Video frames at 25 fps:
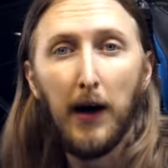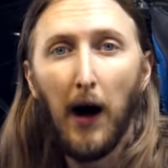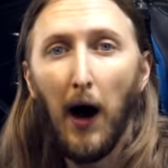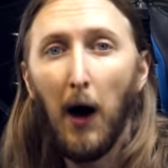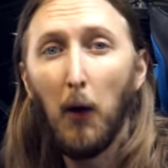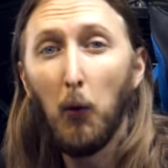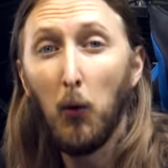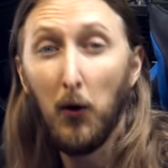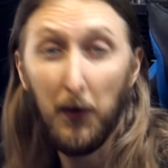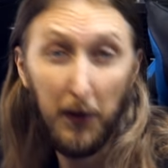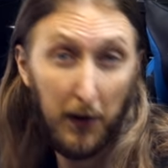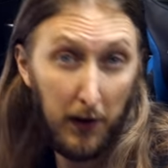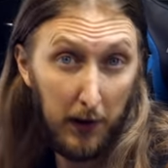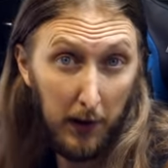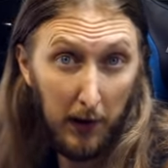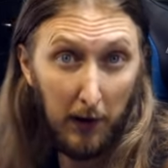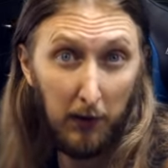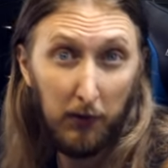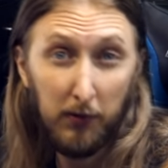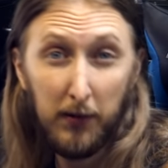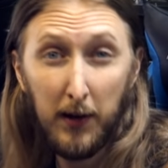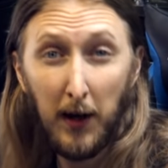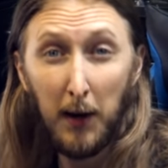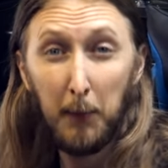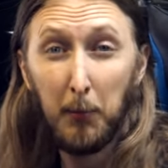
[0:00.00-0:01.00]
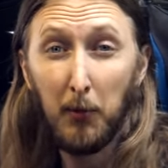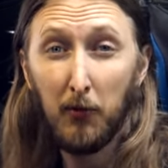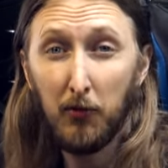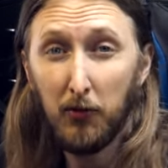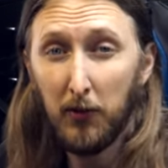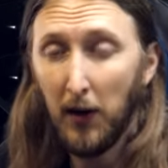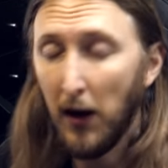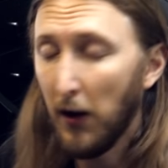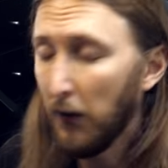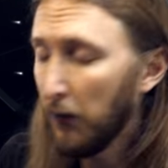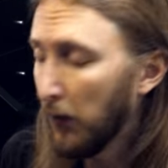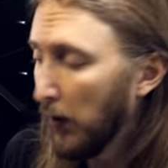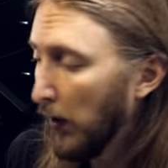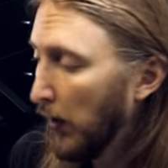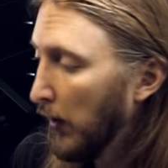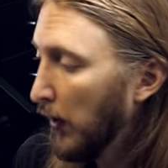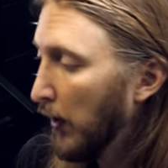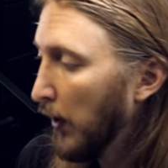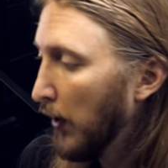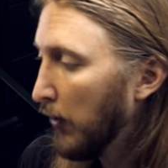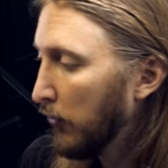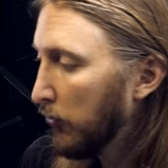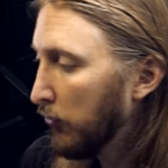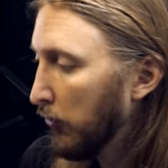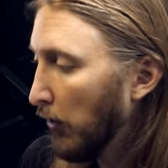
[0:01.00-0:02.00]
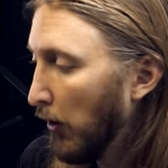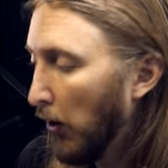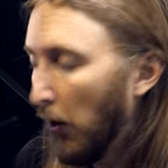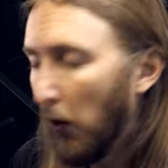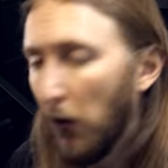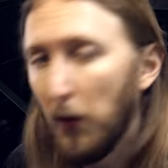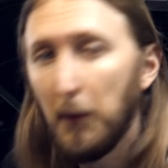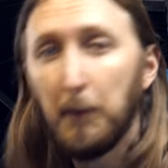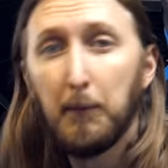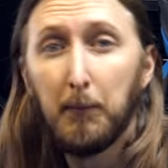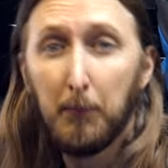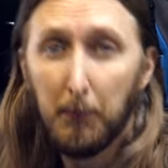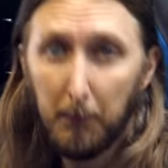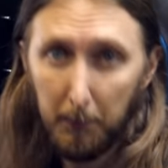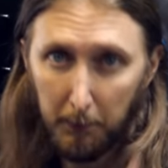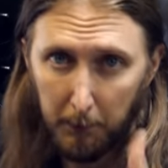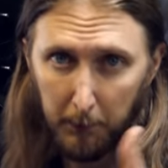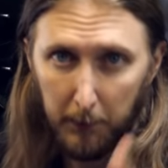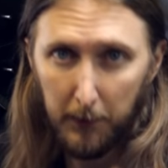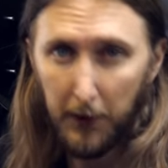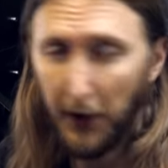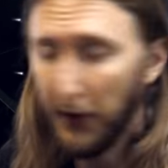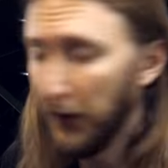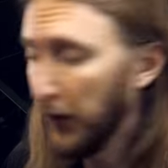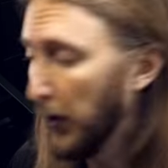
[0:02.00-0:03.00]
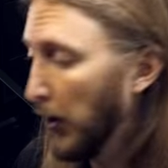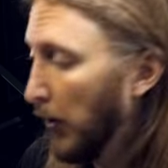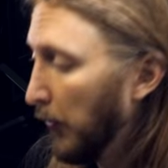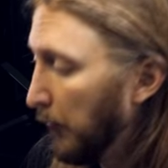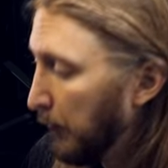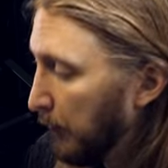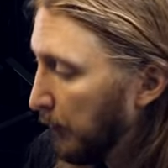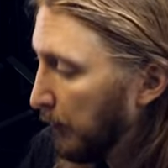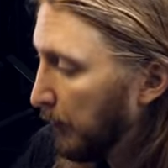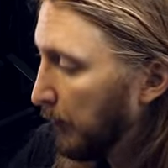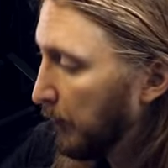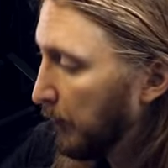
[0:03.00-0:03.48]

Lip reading: I want his type of sound. So there you go.